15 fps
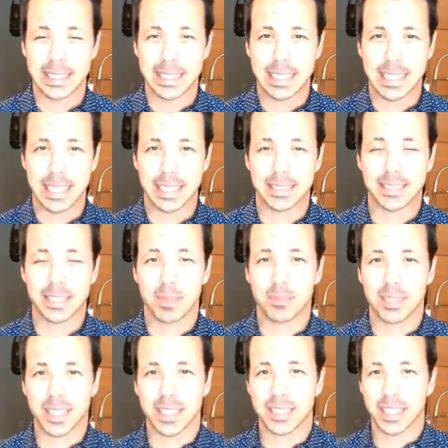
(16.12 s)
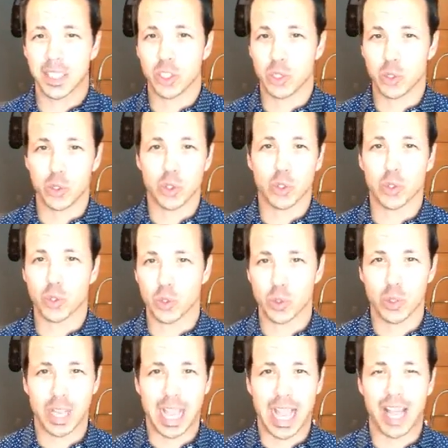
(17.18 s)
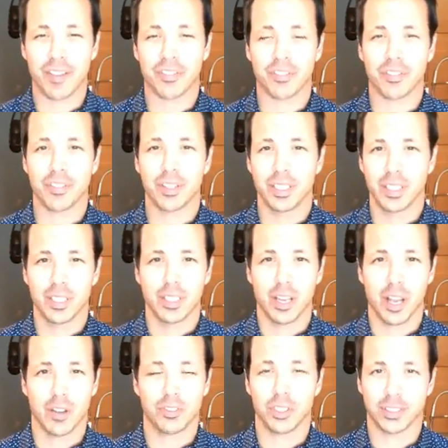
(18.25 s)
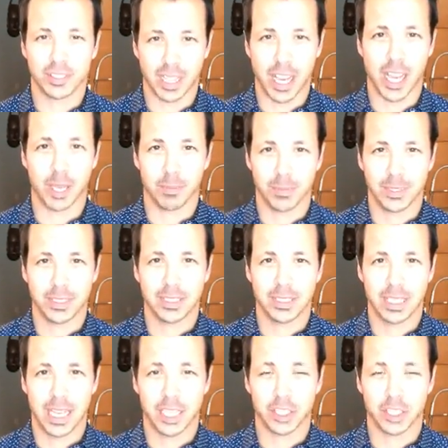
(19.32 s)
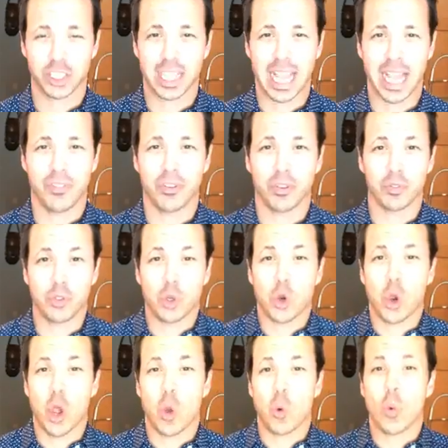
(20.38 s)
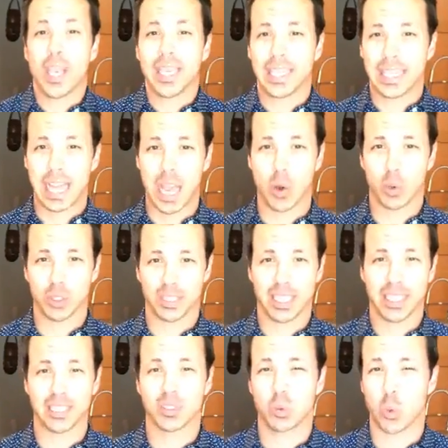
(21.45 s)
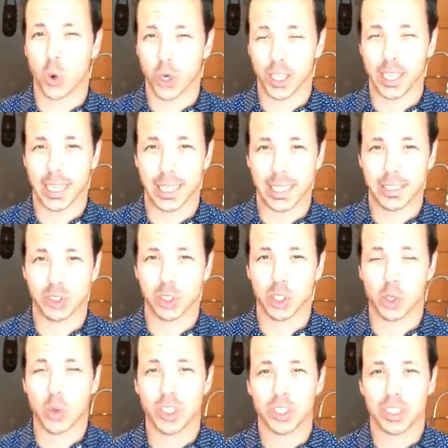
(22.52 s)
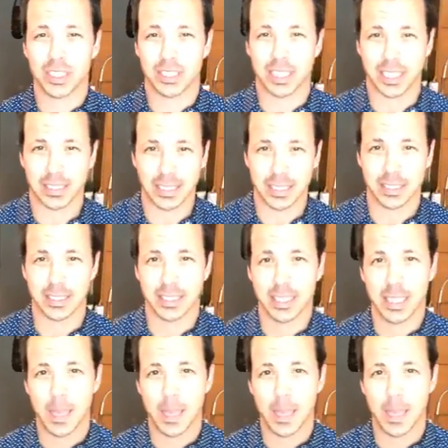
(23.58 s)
it's something that you do half of the time, actually half of your awakened hours, and it's working. And so the question is like this.